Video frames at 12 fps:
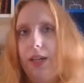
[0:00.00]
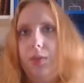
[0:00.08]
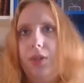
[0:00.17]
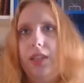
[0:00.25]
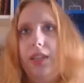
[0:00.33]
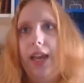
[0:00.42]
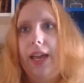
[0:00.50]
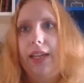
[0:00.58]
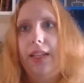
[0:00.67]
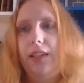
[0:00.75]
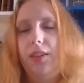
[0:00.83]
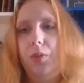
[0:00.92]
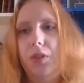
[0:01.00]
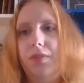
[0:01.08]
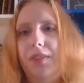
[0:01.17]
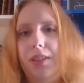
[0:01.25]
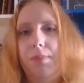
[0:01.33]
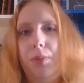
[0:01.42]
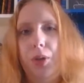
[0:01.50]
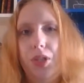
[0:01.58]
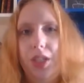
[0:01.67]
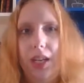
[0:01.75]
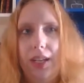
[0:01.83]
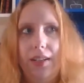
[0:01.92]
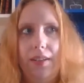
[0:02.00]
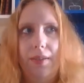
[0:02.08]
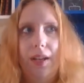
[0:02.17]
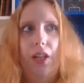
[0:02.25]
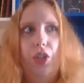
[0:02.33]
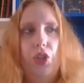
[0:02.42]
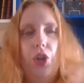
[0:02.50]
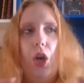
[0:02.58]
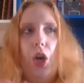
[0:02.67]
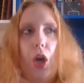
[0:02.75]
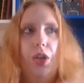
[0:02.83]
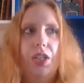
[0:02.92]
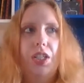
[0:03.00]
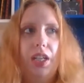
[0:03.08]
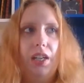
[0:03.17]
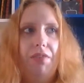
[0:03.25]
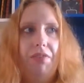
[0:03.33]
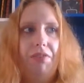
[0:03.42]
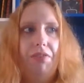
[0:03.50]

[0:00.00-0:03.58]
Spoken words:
I would say it sort of is put in an alternative